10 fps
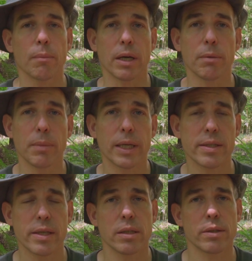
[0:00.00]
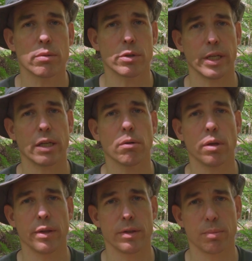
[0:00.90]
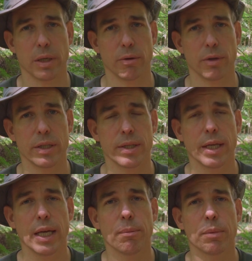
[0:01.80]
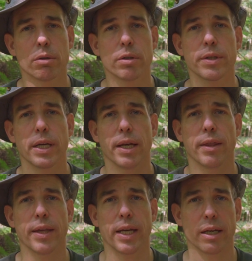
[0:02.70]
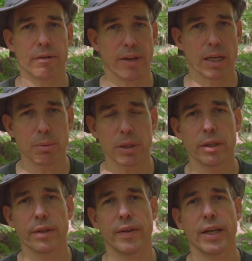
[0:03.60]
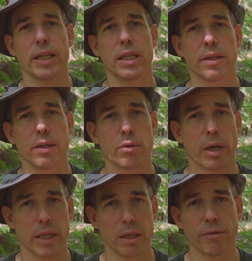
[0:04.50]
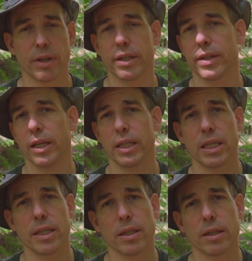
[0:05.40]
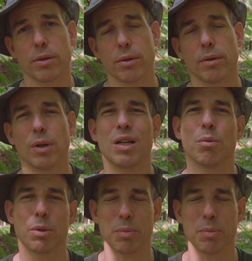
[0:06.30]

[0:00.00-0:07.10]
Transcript: but it makes sense to check all these binaries because they are available, they're easy to identify, they're easy to, what